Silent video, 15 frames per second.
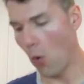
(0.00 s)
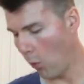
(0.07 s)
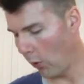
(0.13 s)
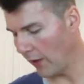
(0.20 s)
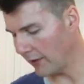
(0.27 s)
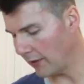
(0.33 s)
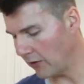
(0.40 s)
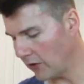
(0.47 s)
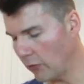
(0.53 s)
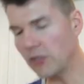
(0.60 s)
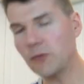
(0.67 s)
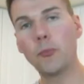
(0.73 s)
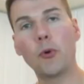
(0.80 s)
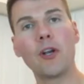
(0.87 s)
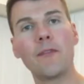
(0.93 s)
What I like to do
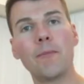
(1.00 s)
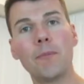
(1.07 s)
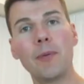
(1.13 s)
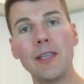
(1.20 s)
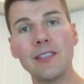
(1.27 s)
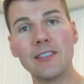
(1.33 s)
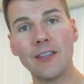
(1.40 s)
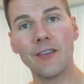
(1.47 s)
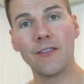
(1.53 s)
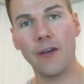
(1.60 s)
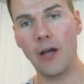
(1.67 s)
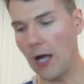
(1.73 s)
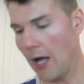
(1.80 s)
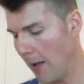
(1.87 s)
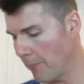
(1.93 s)
is put a piece of
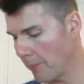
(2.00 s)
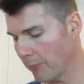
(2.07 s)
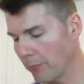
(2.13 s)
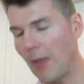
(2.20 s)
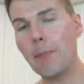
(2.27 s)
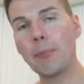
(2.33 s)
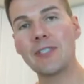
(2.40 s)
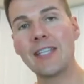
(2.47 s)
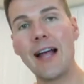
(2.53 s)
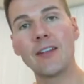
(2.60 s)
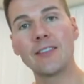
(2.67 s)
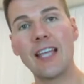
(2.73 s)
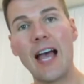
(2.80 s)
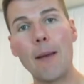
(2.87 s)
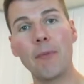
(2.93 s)
paper
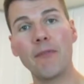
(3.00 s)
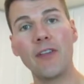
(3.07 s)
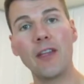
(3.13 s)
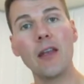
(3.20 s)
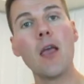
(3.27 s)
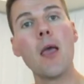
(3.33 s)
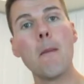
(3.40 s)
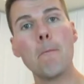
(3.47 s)
towel on top of it,